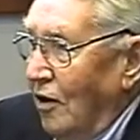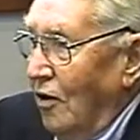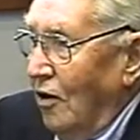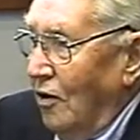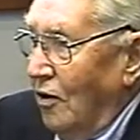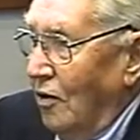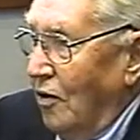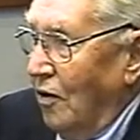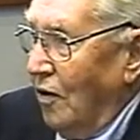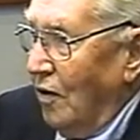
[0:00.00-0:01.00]

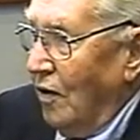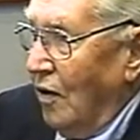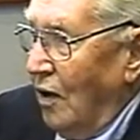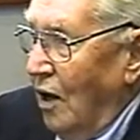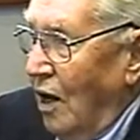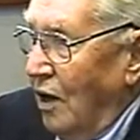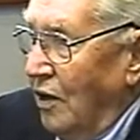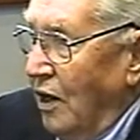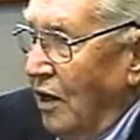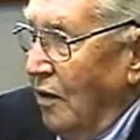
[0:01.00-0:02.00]
I
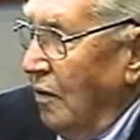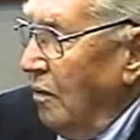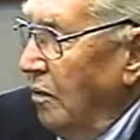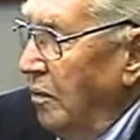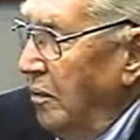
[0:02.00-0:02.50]
think you